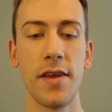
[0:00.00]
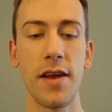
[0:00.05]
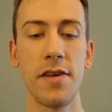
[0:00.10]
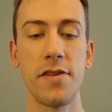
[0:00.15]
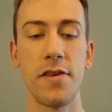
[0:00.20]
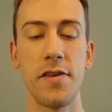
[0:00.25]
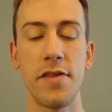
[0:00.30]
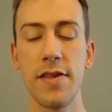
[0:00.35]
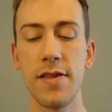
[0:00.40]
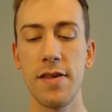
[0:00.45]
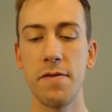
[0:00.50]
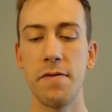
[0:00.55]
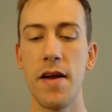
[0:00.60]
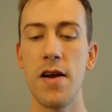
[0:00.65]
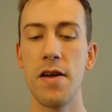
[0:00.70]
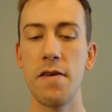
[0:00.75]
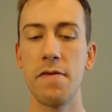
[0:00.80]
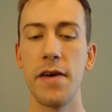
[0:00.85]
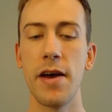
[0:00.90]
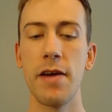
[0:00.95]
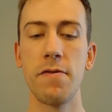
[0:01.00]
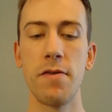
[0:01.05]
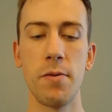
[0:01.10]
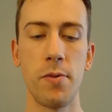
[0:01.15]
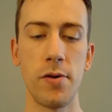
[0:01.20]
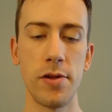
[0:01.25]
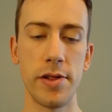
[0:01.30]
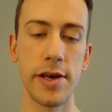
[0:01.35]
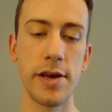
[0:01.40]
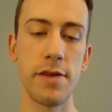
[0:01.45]
So this is a very
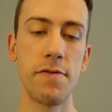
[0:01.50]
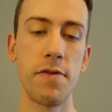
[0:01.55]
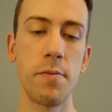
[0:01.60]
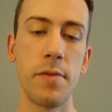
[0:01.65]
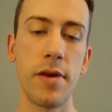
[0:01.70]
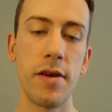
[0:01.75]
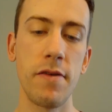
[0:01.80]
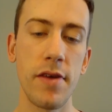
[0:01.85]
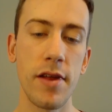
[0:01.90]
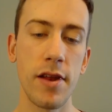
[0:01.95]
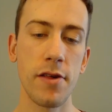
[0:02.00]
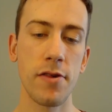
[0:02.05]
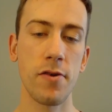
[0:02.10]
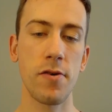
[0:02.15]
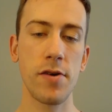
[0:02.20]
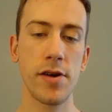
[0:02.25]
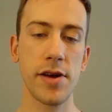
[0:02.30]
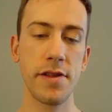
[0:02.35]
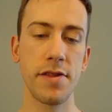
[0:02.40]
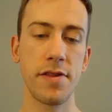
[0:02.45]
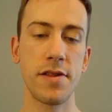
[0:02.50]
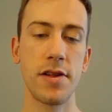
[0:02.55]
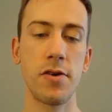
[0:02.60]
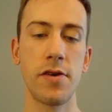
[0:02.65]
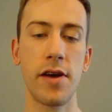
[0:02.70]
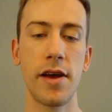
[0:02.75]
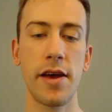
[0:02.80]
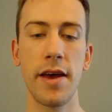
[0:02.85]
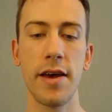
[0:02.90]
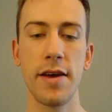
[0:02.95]
favorable lead for me, Venusaur against
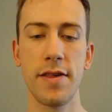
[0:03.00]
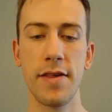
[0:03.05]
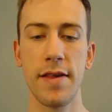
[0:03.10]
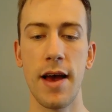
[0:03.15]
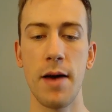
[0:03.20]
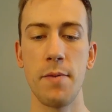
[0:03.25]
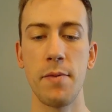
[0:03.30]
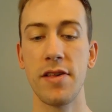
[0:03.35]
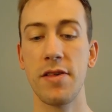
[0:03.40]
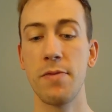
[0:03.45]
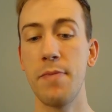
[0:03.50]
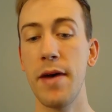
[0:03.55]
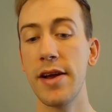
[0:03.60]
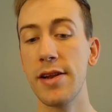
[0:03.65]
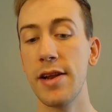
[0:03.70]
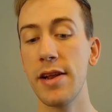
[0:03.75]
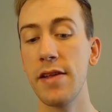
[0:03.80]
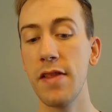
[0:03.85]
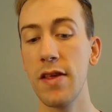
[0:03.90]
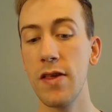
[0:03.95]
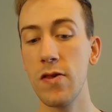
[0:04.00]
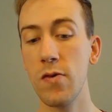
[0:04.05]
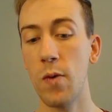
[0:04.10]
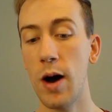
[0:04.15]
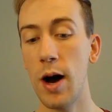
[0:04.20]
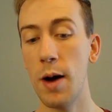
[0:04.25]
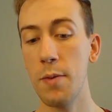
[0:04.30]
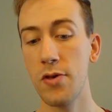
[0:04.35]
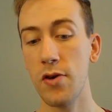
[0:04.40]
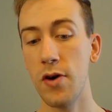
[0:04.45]
Togekiss. I'm expecting the
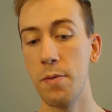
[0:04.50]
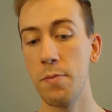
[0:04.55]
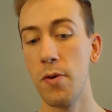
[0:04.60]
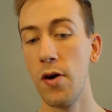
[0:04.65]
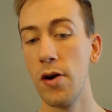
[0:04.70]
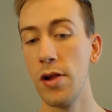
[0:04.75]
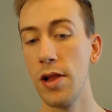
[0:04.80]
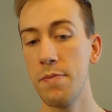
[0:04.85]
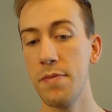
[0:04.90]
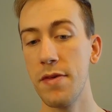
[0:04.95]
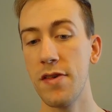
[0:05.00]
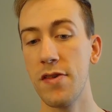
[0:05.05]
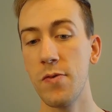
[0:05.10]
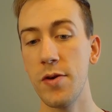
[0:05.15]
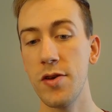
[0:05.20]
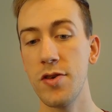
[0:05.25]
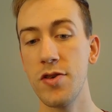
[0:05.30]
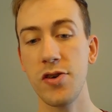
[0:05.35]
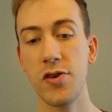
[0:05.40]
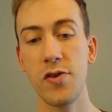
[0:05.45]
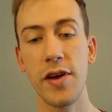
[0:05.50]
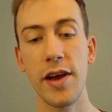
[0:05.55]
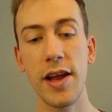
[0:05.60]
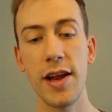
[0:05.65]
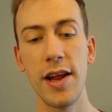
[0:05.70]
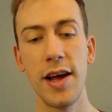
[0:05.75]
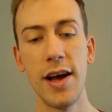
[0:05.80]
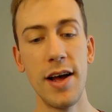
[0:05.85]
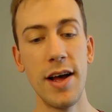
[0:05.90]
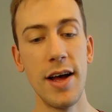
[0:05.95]
swap, so I pull up the switch
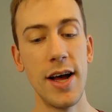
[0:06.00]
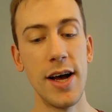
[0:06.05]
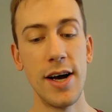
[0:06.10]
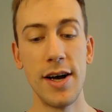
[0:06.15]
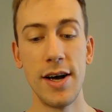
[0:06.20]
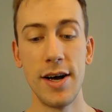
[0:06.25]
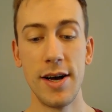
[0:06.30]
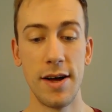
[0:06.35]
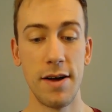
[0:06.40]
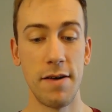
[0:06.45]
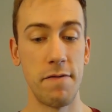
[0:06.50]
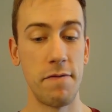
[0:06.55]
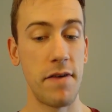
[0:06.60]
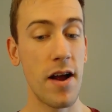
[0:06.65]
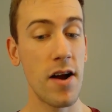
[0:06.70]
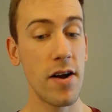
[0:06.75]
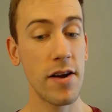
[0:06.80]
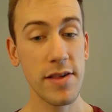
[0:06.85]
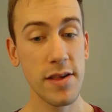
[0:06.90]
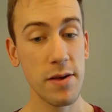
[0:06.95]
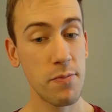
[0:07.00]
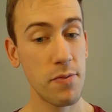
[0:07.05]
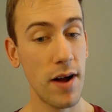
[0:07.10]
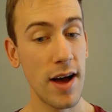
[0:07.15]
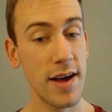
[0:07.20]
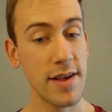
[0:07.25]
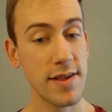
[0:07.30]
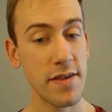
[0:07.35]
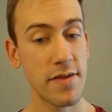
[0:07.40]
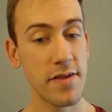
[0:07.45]
screen. Very
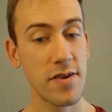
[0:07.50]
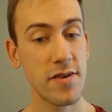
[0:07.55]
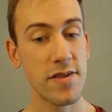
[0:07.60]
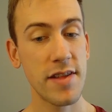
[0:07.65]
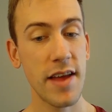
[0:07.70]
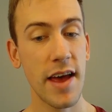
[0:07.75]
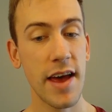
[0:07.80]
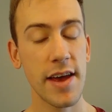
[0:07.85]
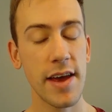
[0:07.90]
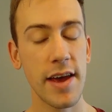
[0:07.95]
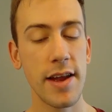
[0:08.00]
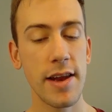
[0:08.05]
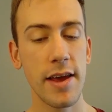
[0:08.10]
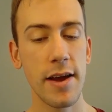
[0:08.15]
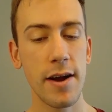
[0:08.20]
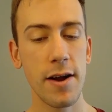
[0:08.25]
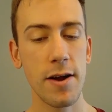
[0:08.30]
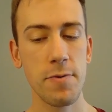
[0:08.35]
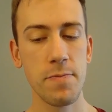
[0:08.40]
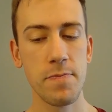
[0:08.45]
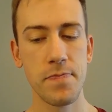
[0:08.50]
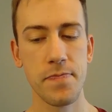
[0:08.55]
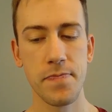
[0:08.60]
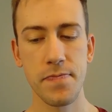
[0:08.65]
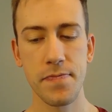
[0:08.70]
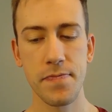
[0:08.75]
surprised that they're staying in here.